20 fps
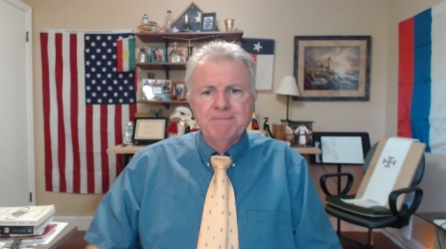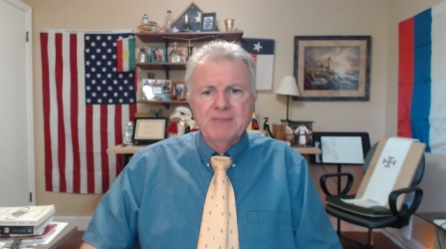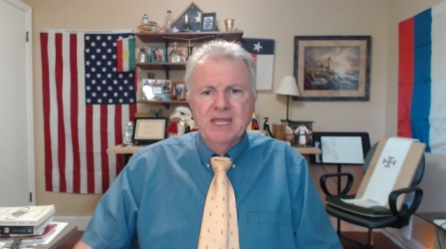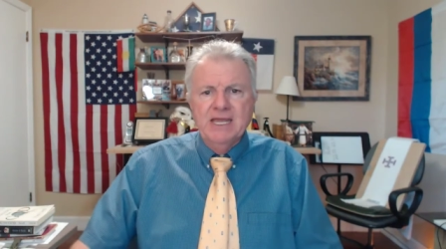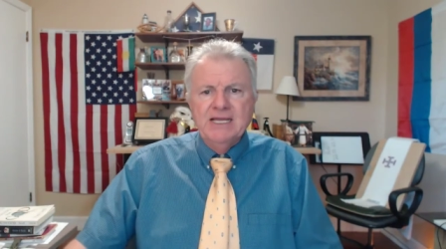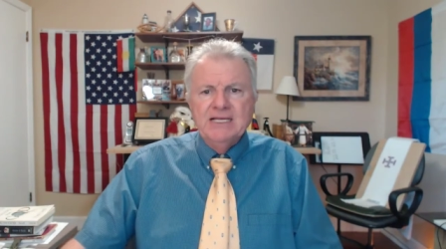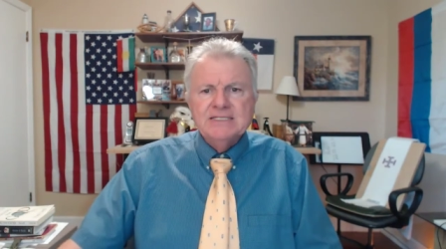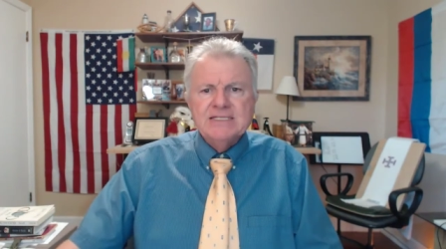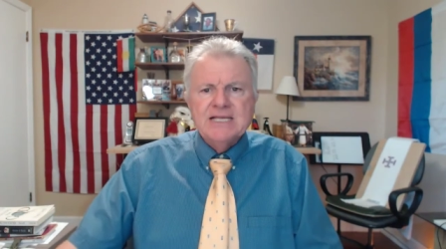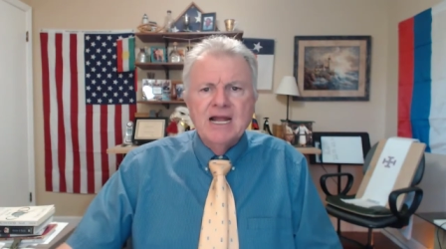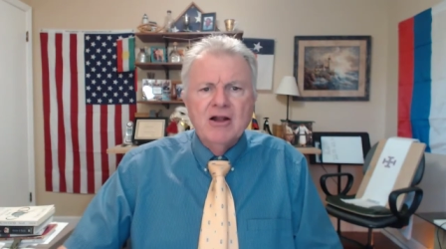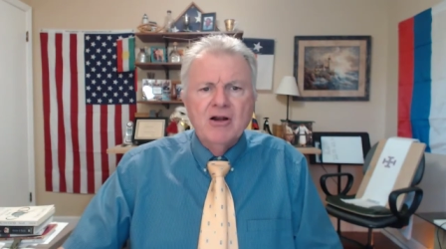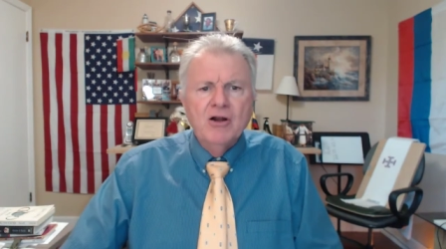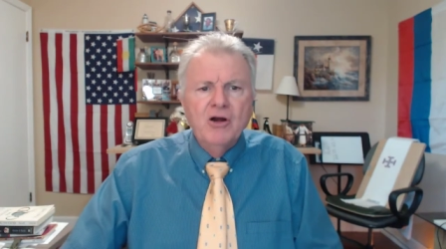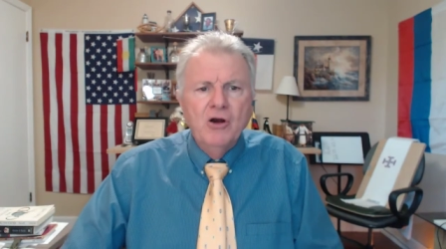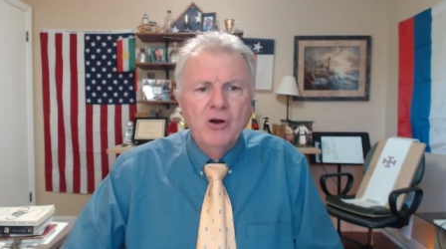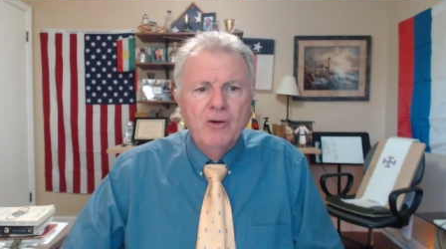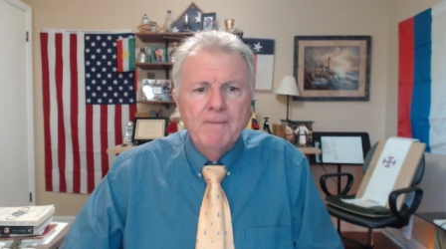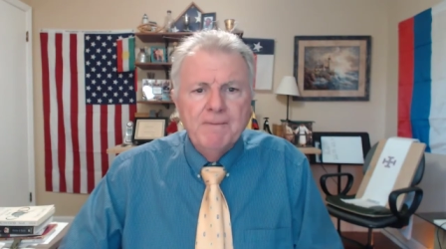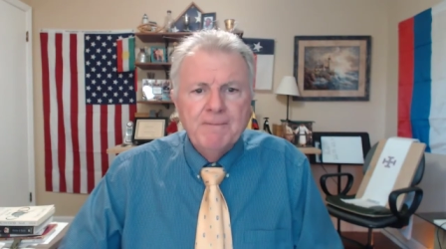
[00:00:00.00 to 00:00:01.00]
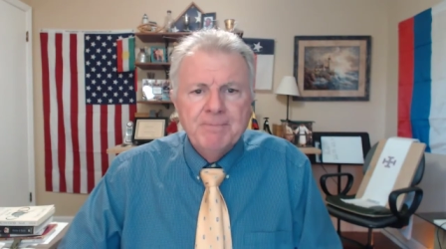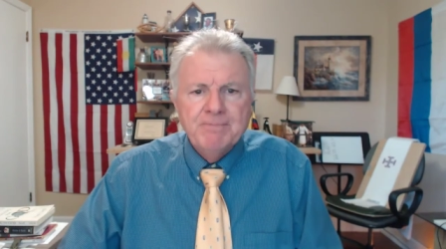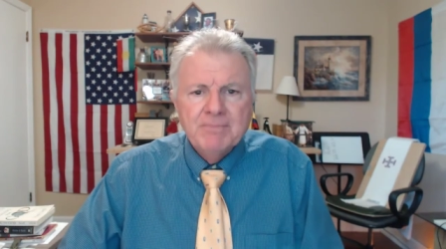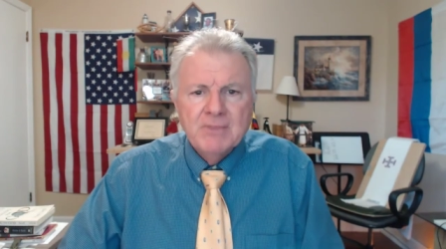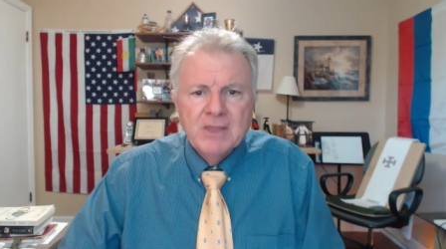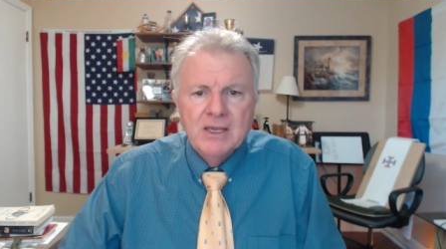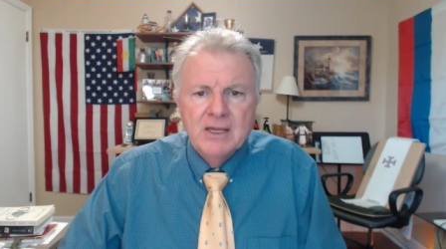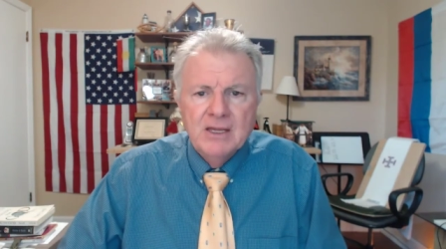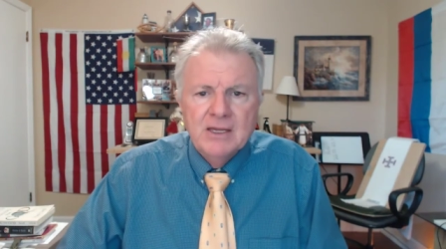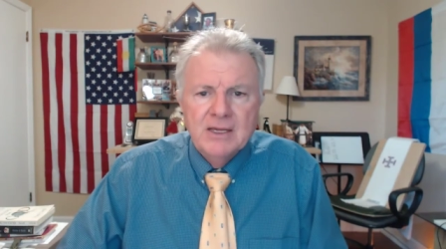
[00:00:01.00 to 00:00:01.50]
He's our hope.
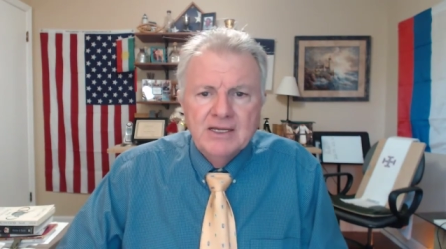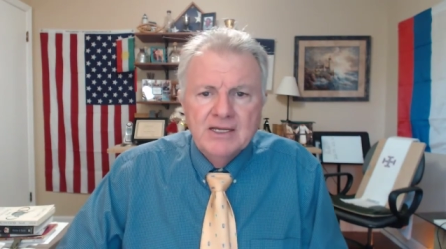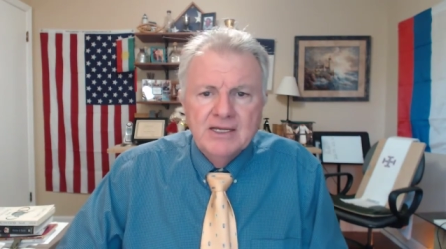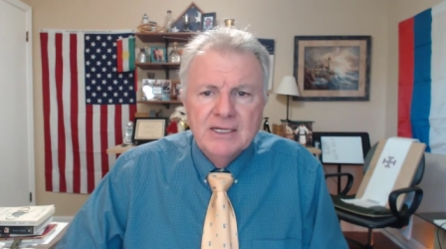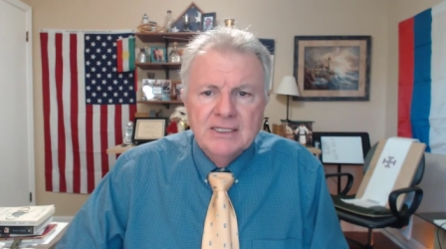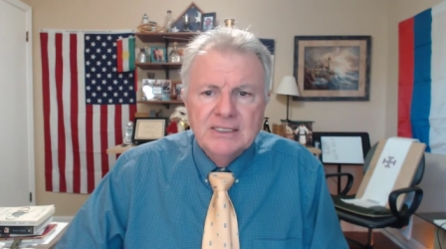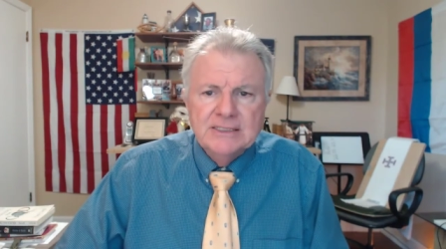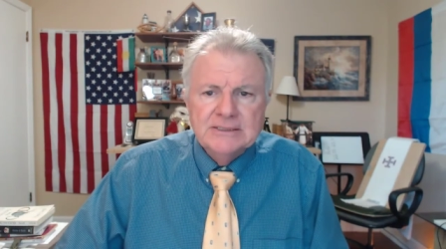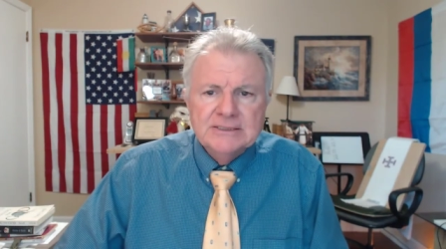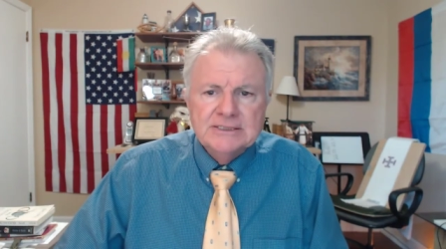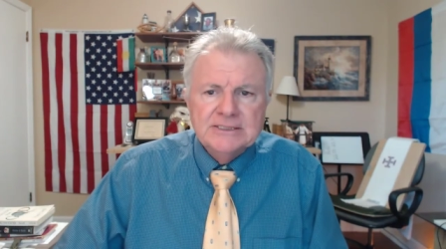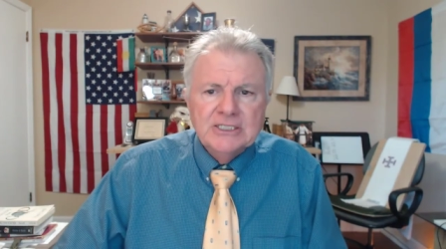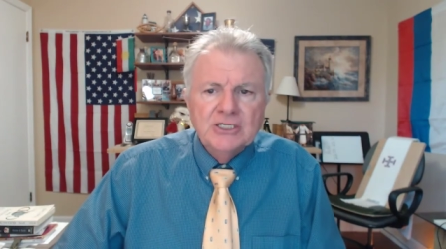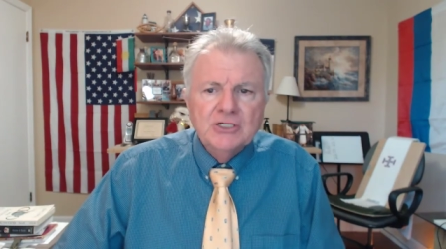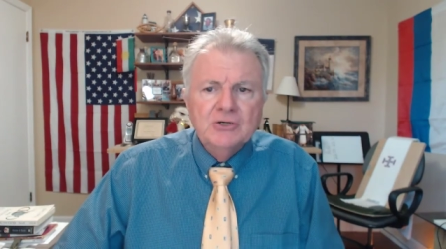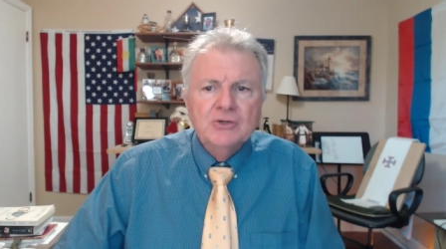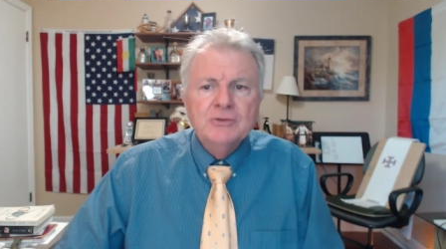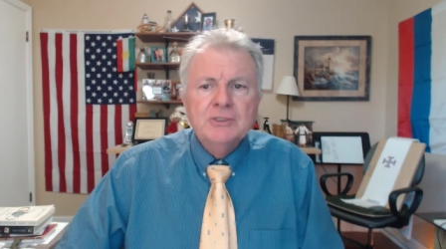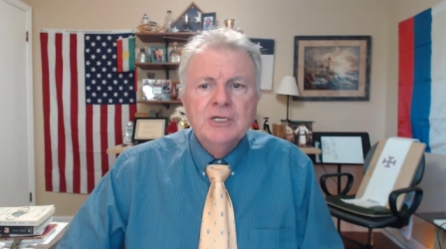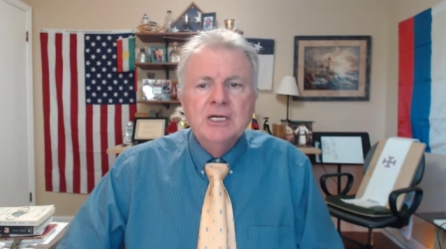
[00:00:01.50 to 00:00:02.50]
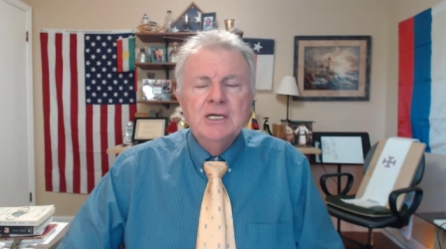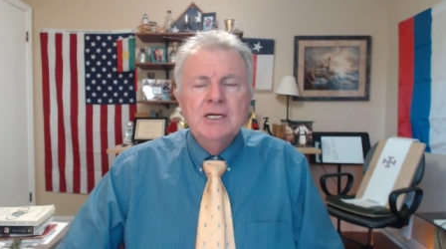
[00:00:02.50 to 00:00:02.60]
And so